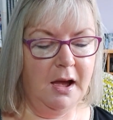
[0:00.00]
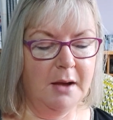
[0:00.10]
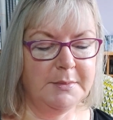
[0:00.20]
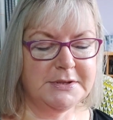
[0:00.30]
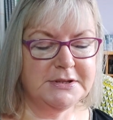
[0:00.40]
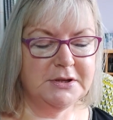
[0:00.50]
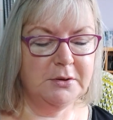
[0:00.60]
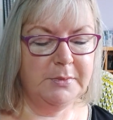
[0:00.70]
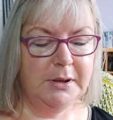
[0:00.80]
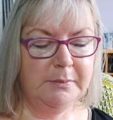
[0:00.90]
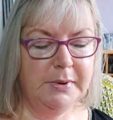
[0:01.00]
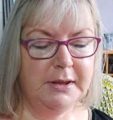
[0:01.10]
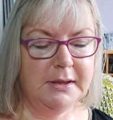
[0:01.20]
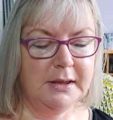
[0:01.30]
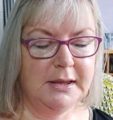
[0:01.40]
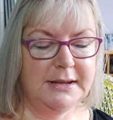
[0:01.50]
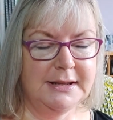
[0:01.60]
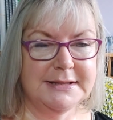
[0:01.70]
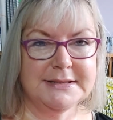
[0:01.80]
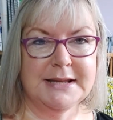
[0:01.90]
I'm assuming it
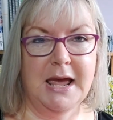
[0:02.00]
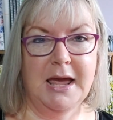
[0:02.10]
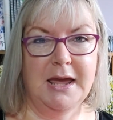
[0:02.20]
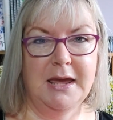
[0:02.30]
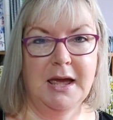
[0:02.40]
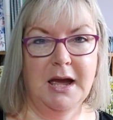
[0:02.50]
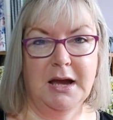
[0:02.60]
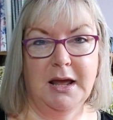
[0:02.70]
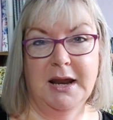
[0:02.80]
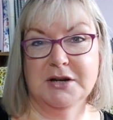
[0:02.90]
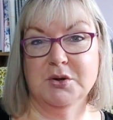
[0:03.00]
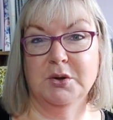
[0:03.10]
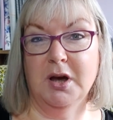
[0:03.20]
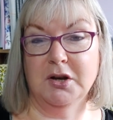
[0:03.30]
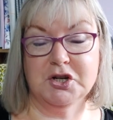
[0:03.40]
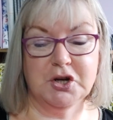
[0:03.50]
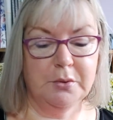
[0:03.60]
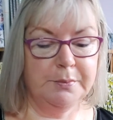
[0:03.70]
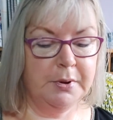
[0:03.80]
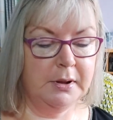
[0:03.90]
is a an actual yarn shop.